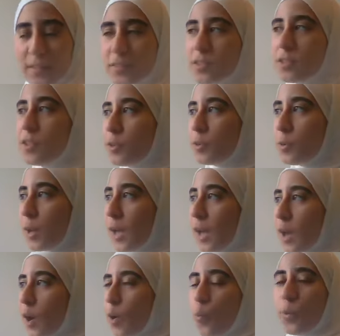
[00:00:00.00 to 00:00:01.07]
And so
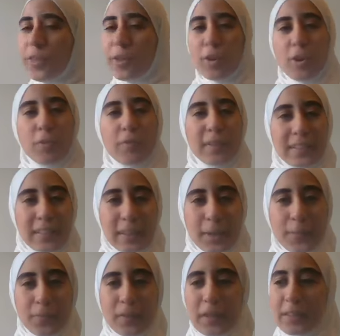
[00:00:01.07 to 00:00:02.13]
with the
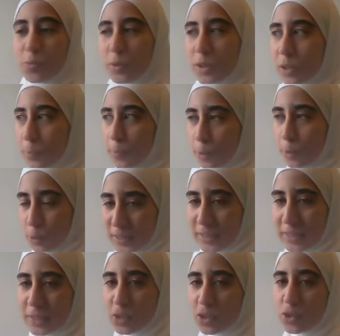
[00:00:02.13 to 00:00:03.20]
COVID, it's really
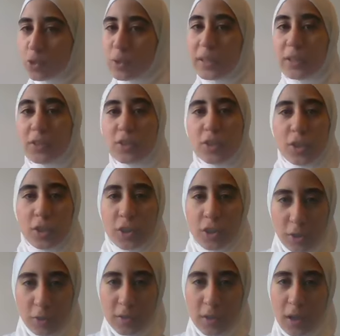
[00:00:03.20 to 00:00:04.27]
important to
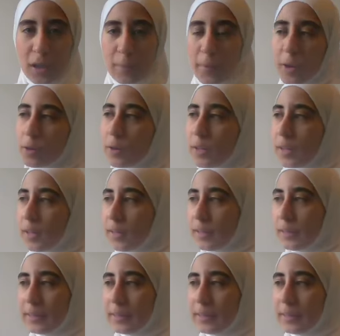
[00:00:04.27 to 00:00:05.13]
continue talking about